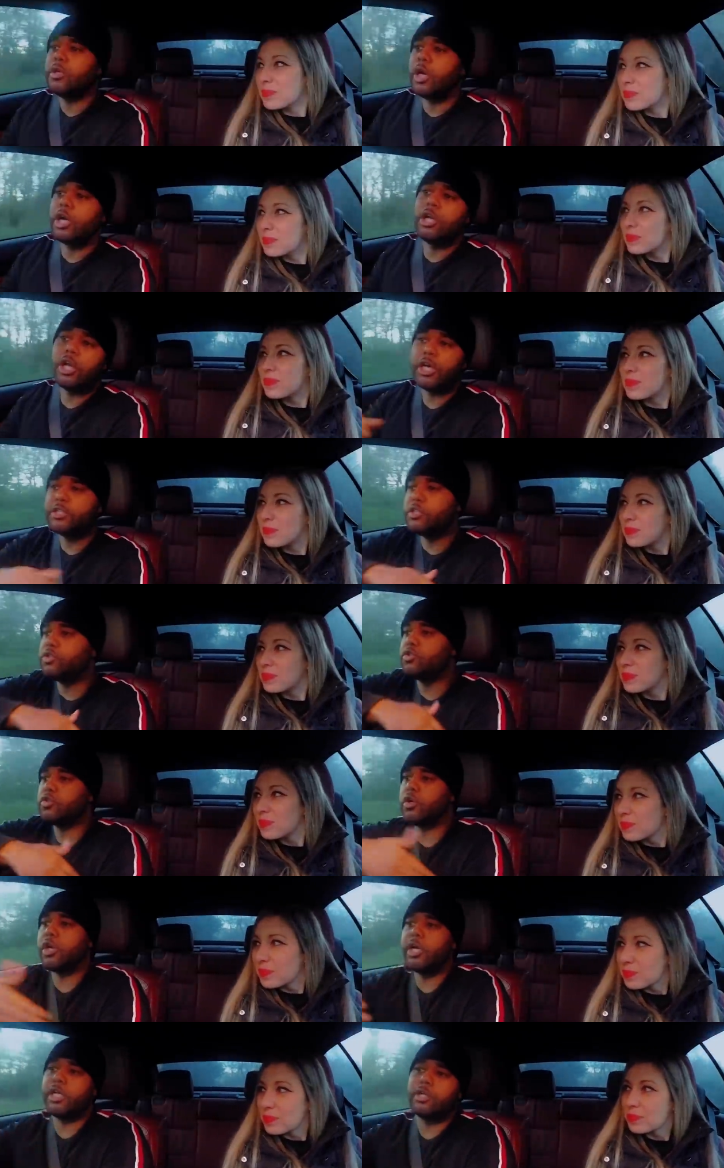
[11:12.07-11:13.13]
Speaker 1: I like to
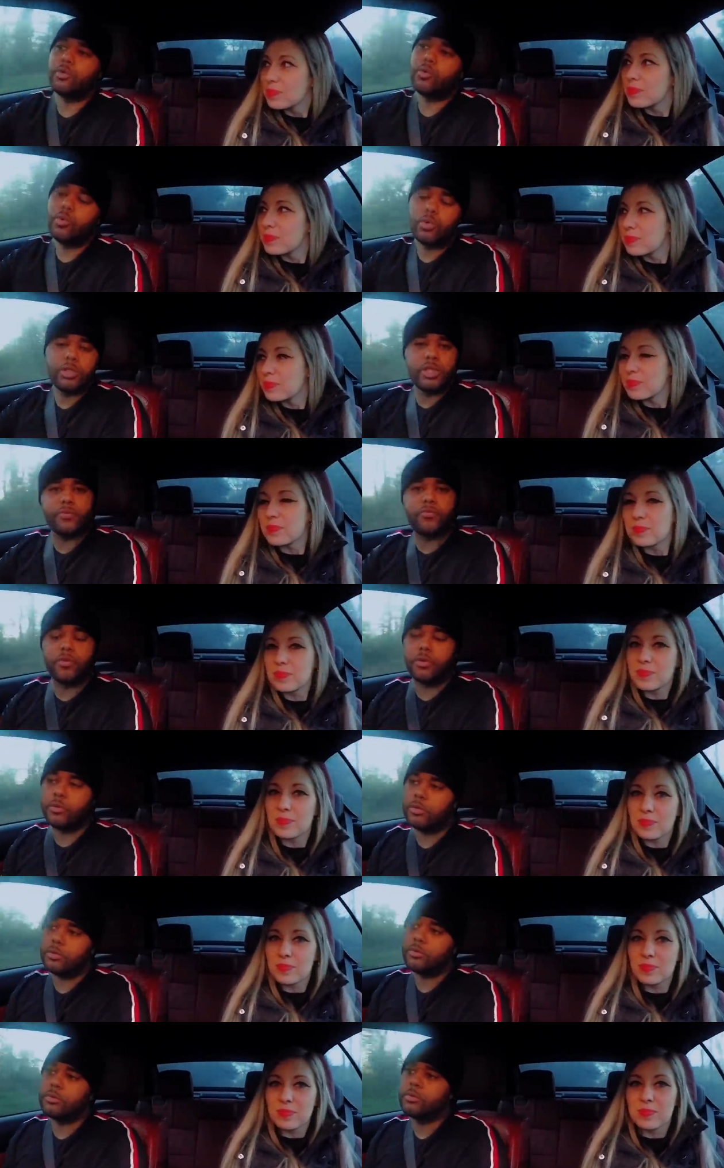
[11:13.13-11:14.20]
try all the
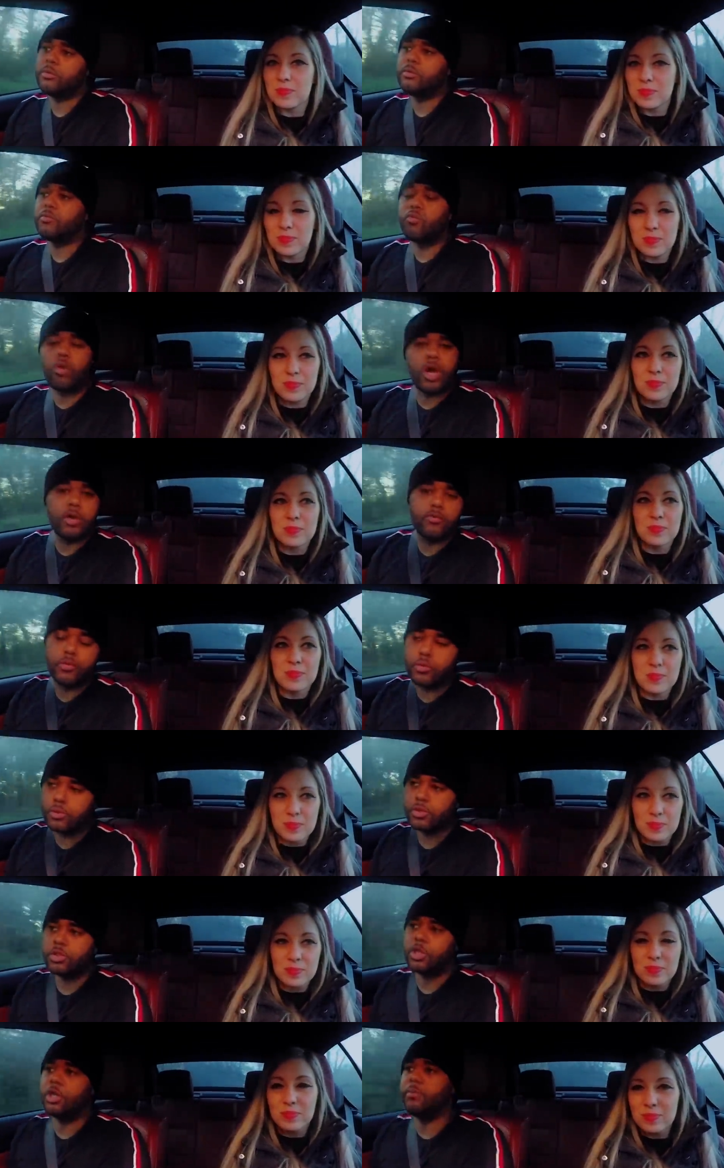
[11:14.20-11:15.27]
different
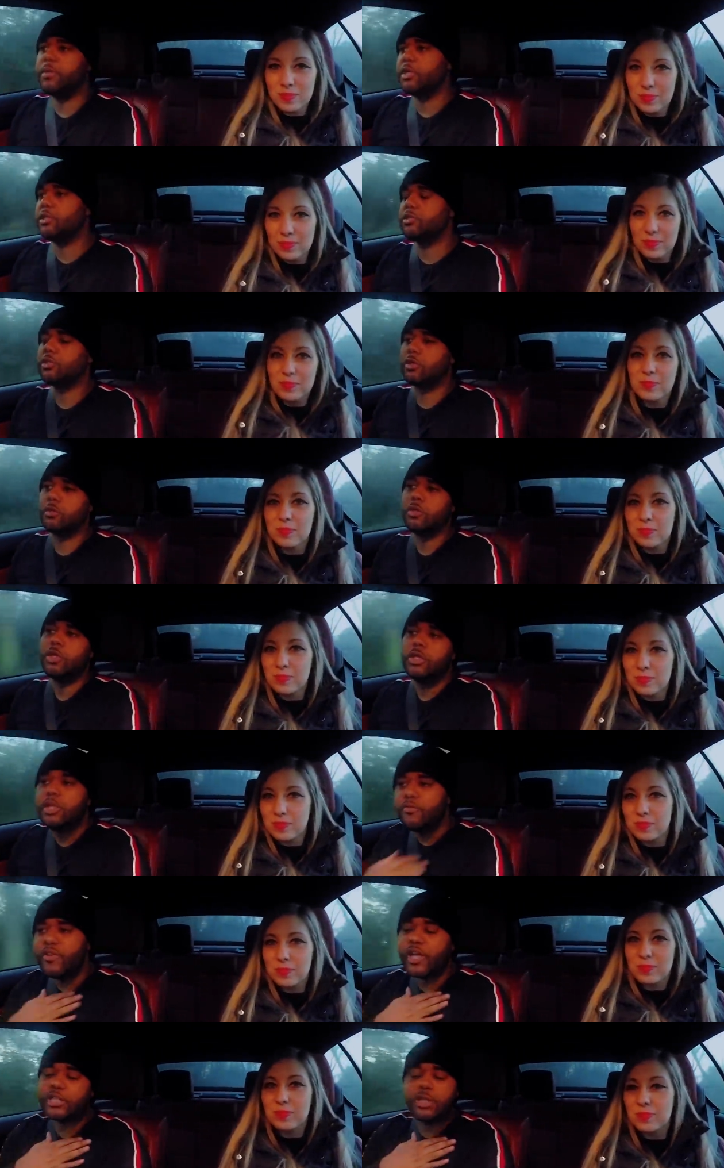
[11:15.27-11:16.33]
rivals. You know what I mean? So
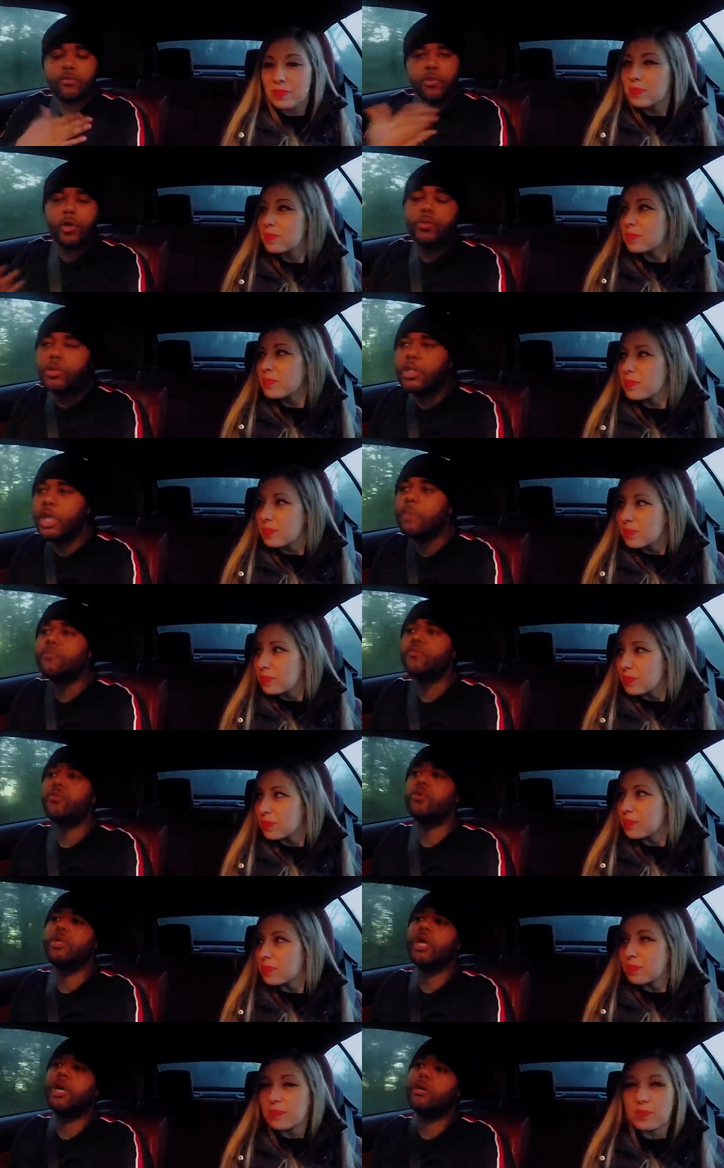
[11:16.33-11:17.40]
the fact I've owned an
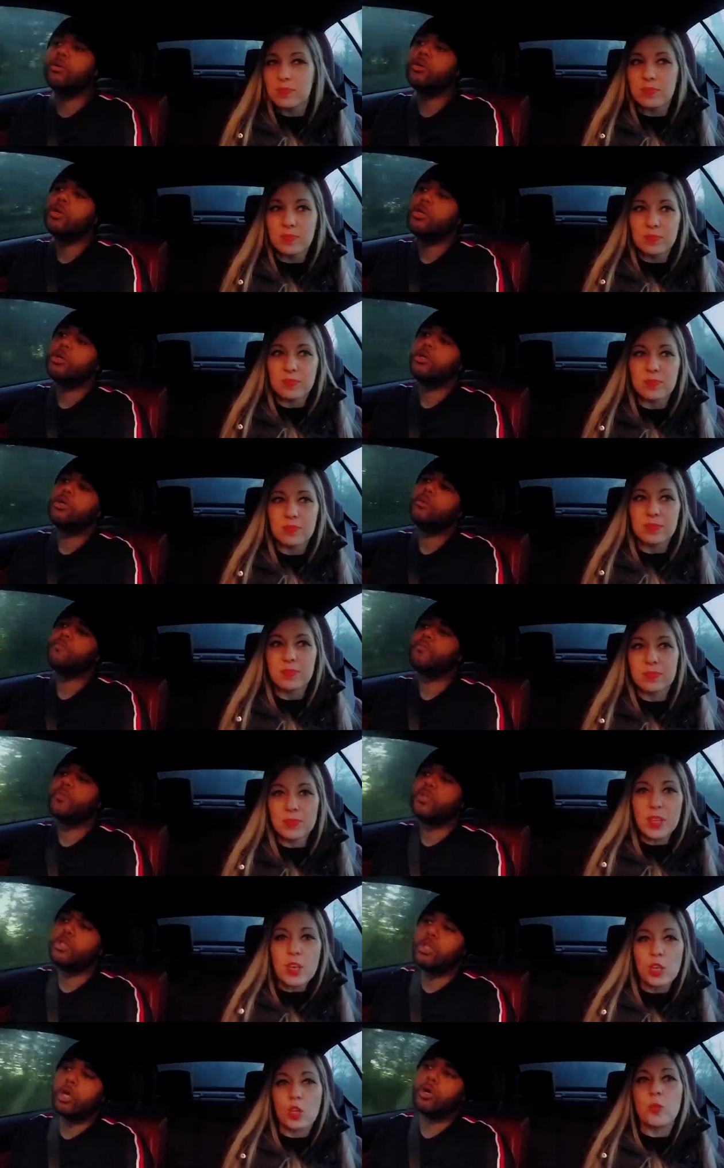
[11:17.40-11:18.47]
M4 now,
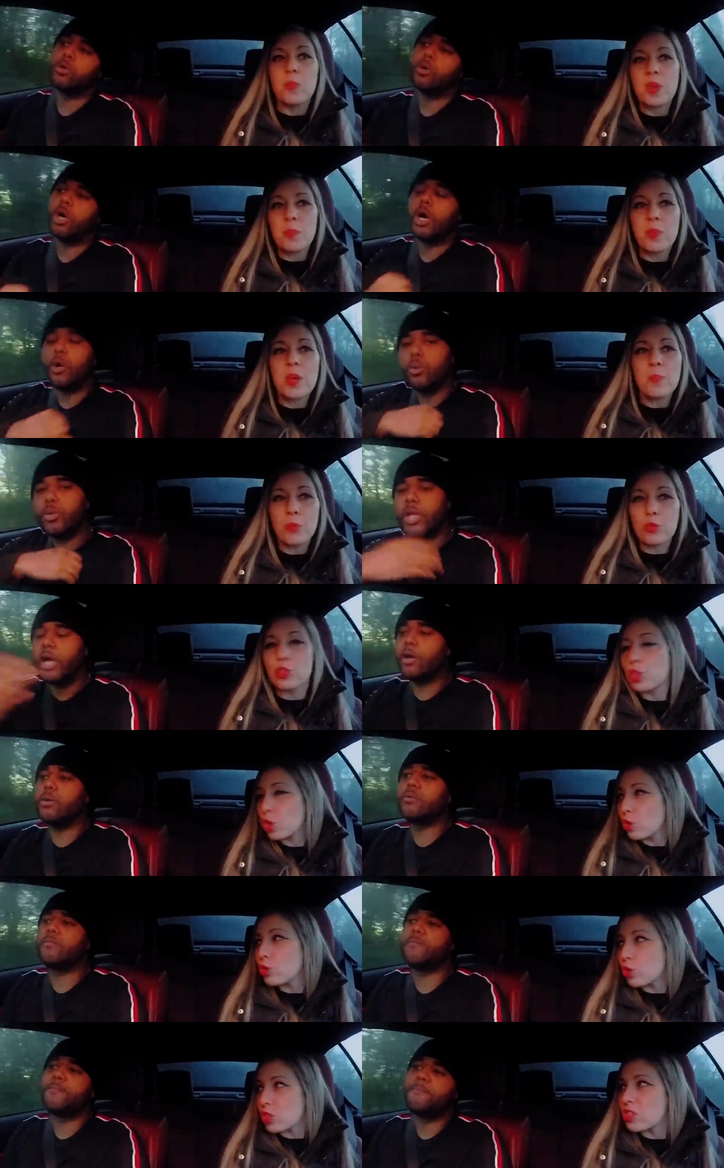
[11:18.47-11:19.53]
you know, I'll now
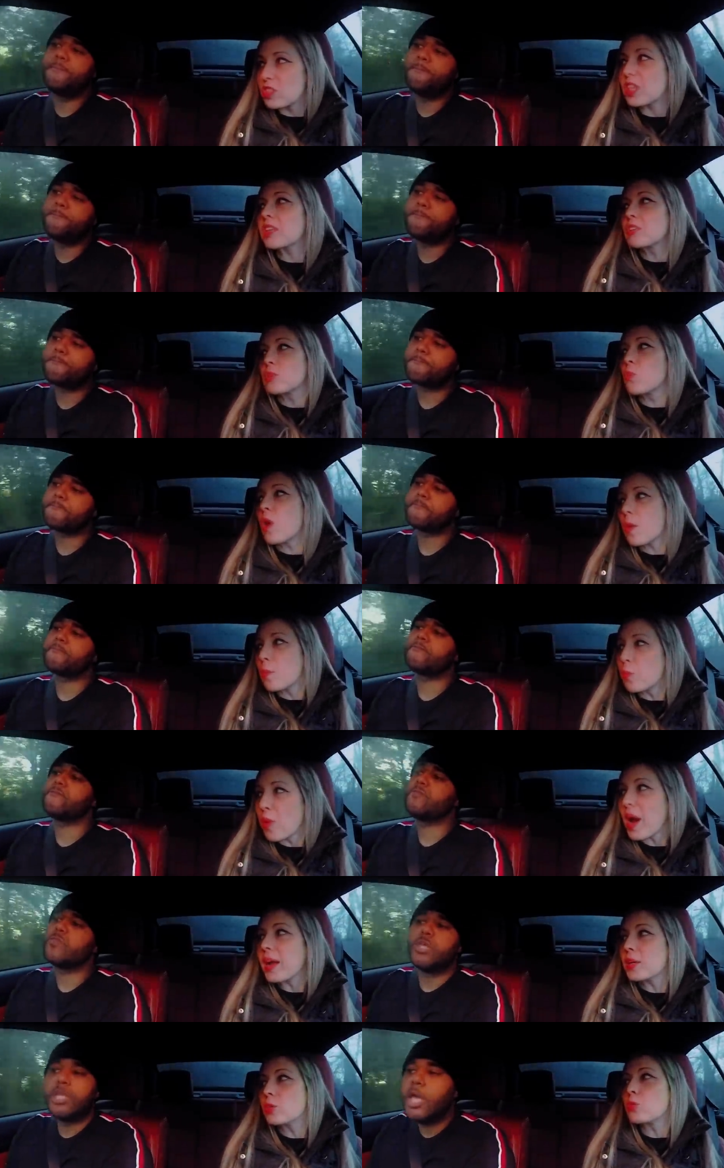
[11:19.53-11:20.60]
shouldn't just stick to one
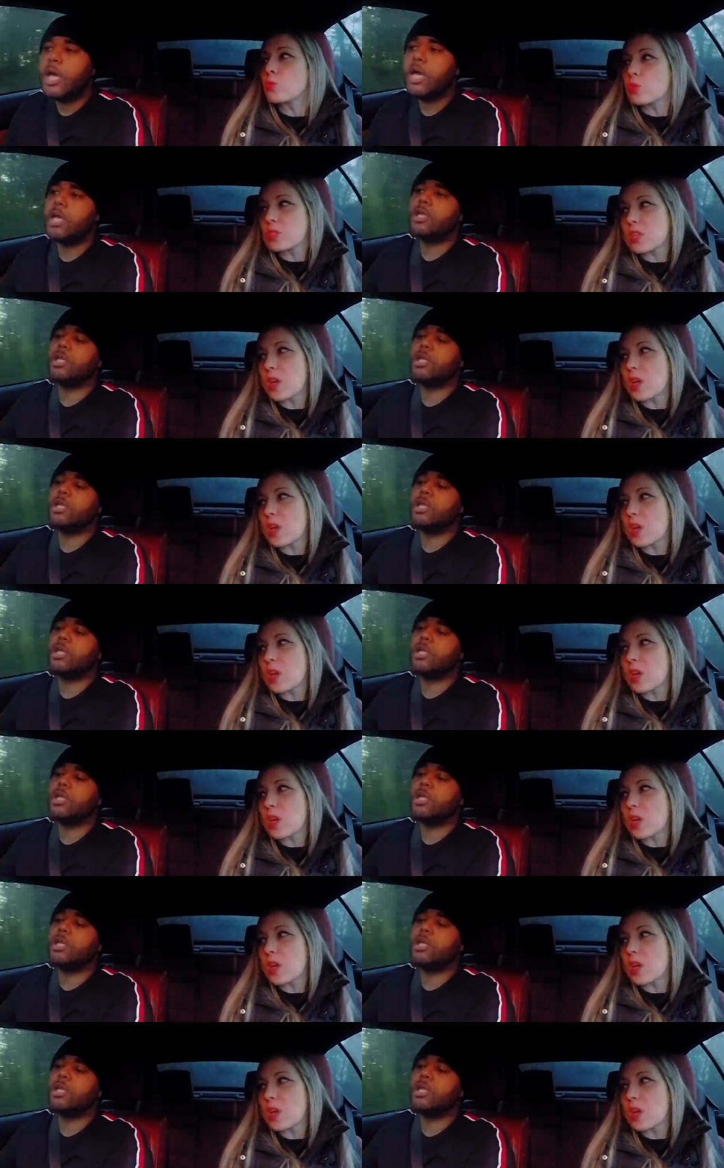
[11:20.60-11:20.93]
Speaker 2: brand. Nah,